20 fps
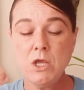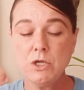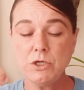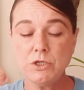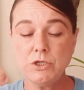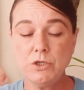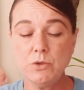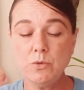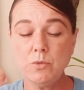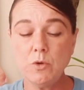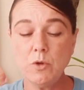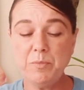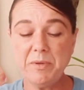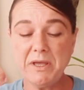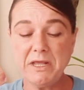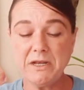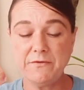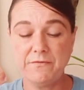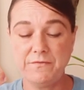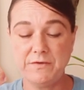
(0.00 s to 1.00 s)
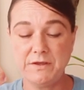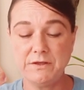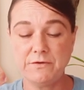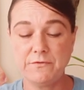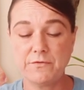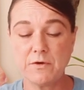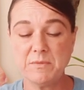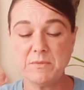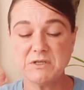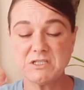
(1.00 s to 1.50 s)
you will benefit
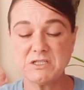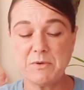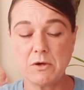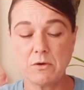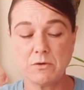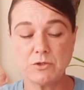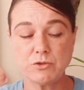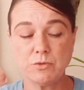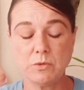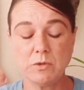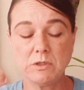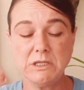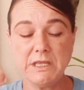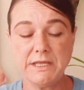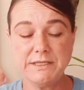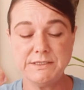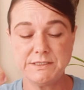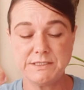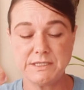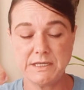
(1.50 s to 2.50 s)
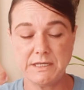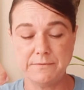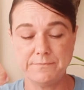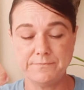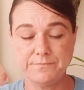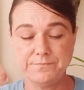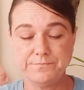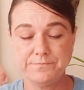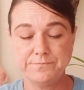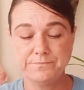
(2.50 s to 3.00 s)
from a spiritual cleansing.
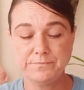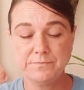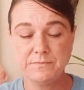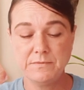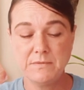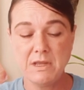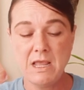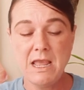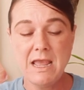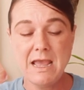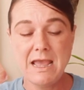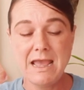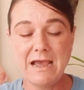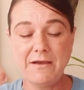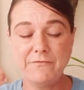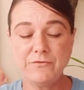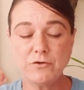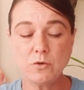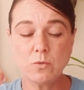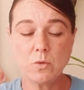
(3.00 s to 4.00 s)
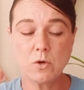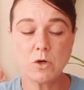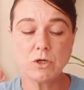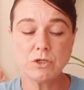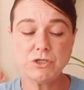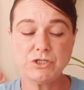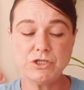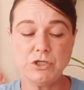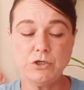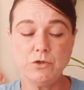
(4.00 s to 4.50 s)

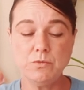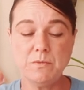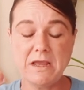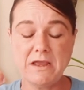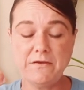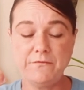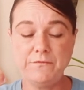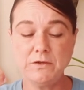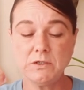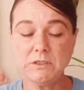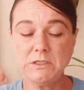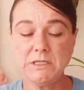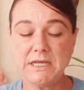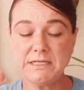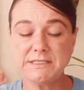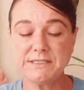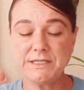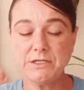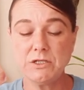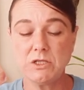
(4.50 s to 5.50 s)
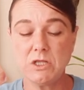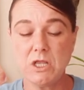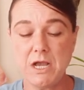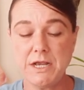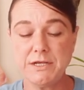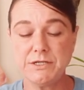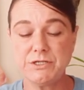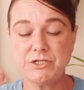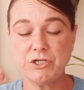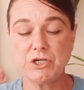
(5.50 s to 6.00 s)
Afterwards, you may feel less
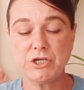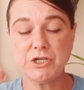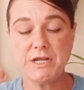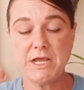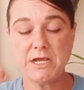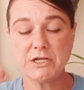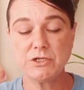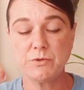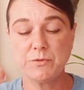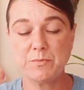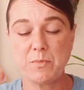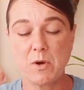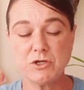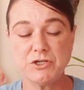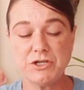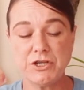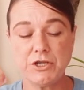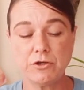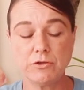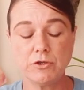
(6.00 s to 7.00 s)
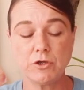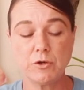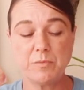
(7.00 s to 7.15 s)
inclined to connect with particular